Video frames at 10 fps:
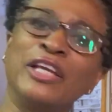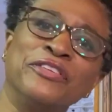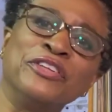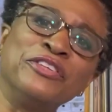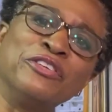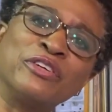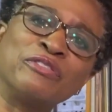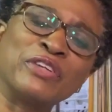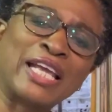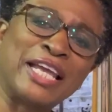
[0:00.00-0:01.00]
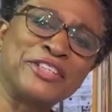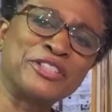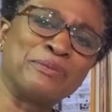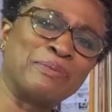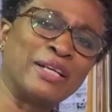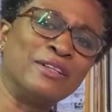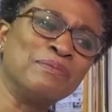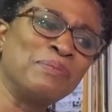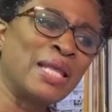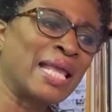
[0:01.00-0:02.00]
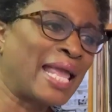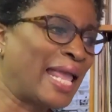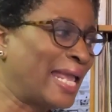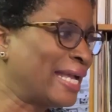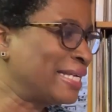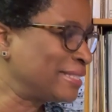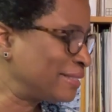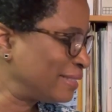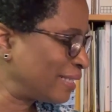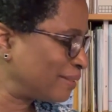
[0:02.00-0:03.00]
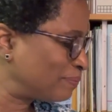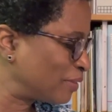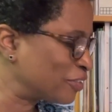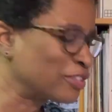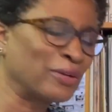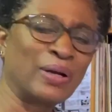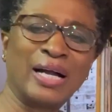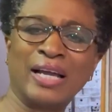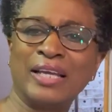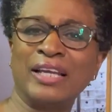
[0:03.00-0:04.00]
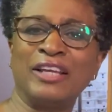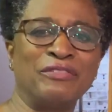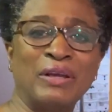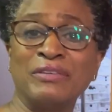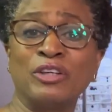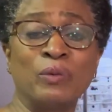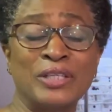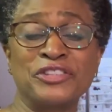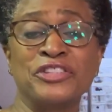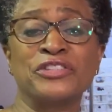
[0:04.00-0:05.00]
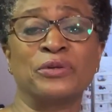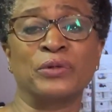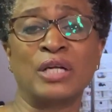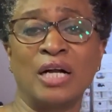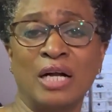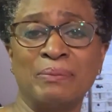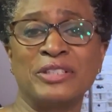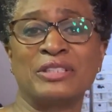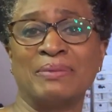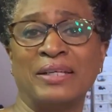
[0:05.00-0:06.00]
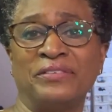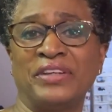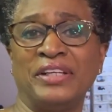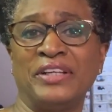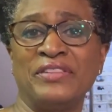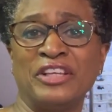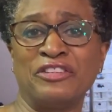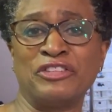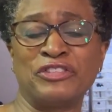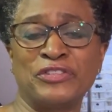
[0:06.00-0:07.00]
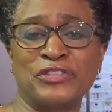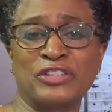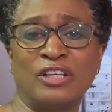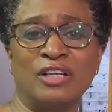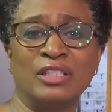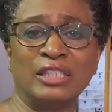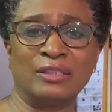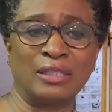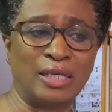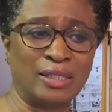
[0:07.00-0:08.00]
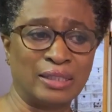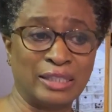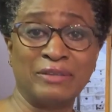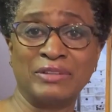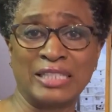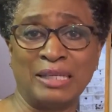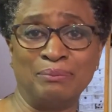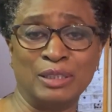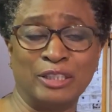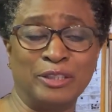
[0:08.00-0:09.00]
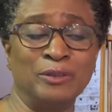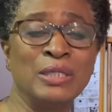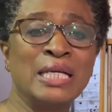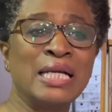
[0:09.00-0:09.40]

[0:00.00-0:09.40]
Hit the notification bell and yeah, so I, if you have any questions or comments about anything that you saw, uh, leave it down below.